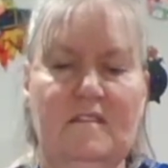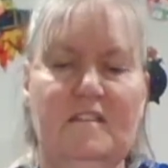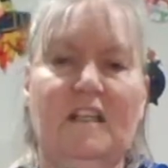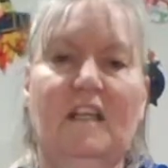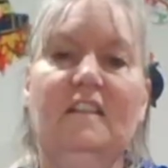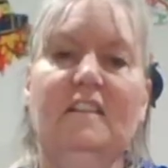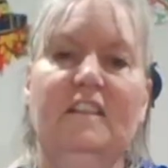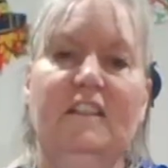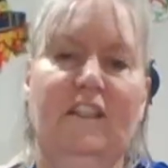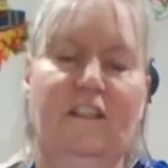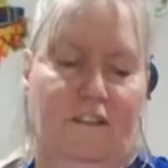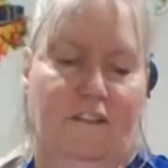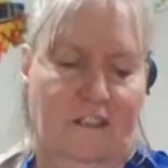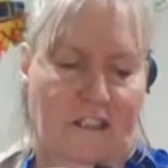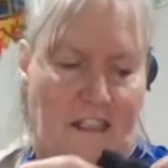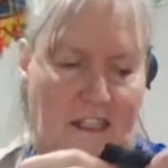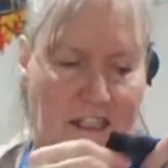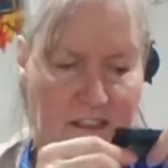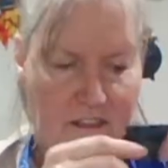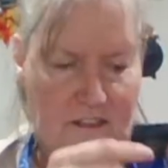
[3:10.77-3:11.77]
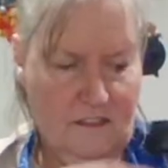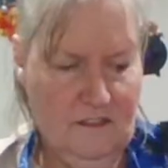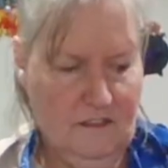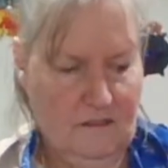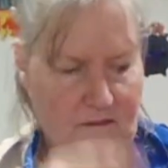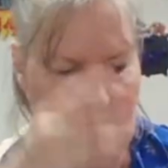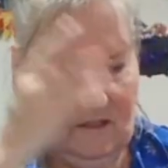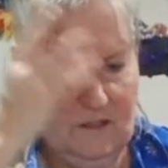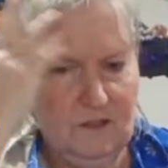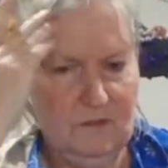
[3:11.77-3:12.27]
ducktail the end.
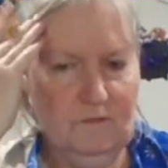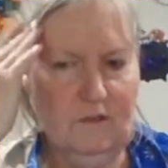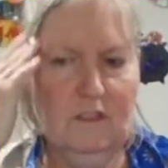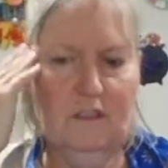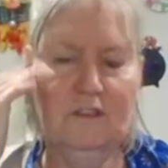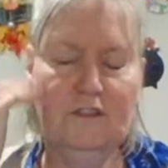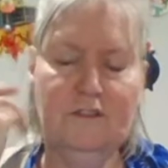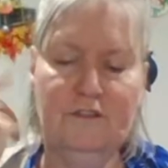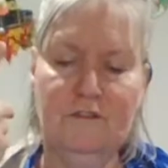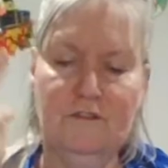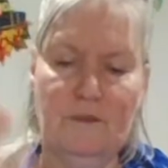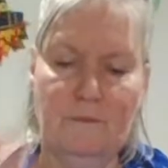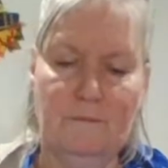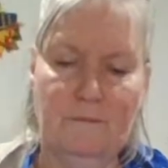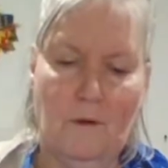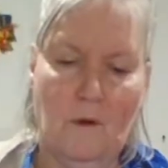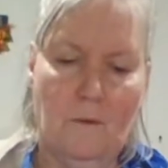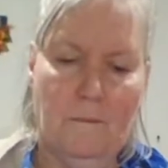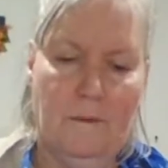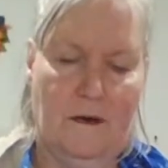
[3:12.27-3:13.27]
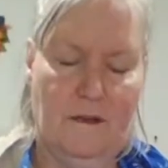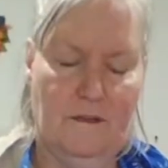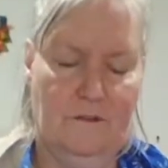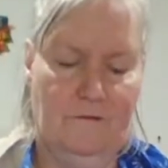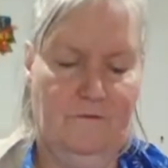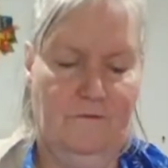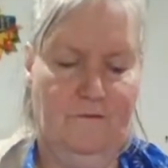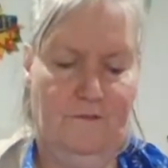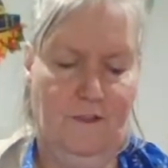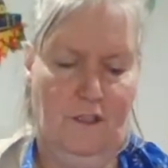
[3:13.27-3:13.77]
So we're going to do the bow part
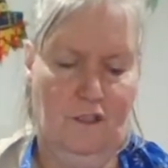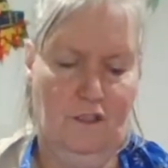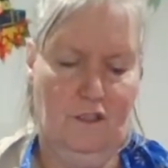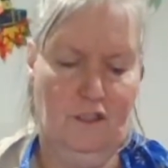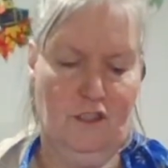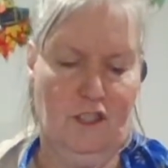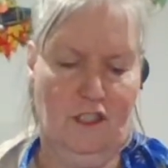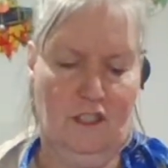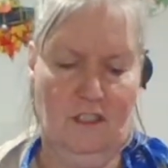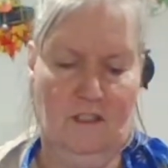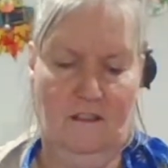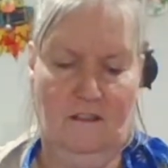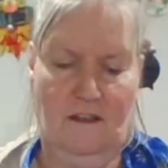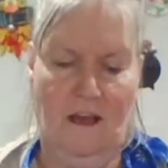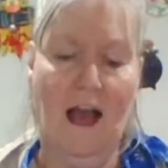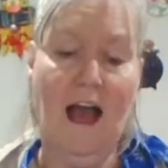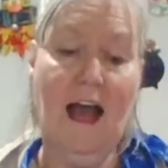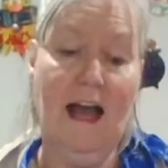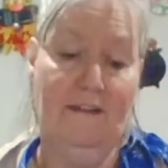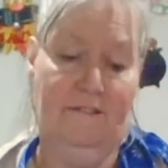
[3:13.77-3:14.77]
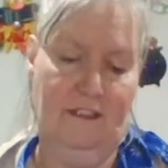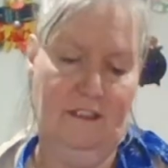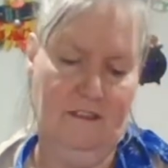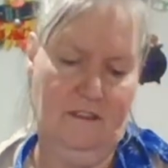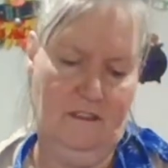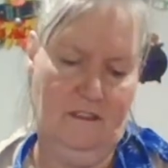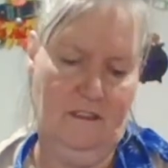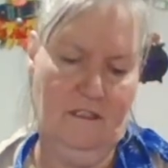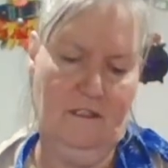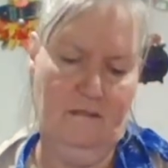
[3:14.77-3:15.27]
first,
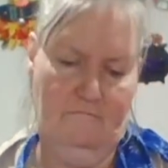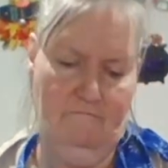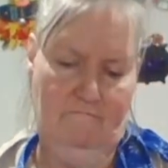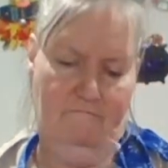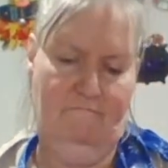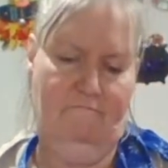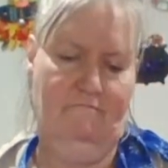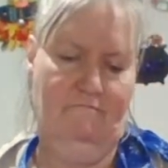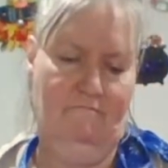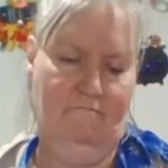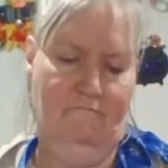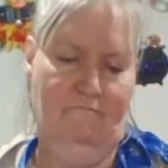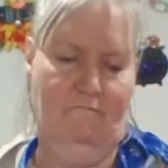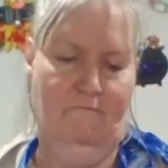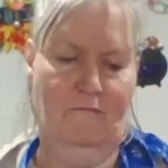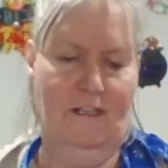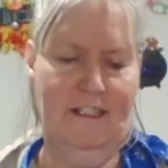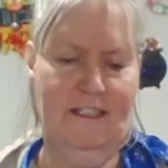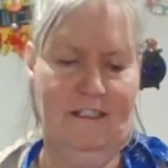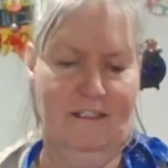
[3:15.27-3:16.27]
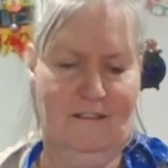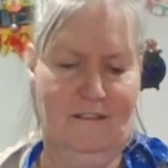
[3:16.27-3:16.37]
obviously, right?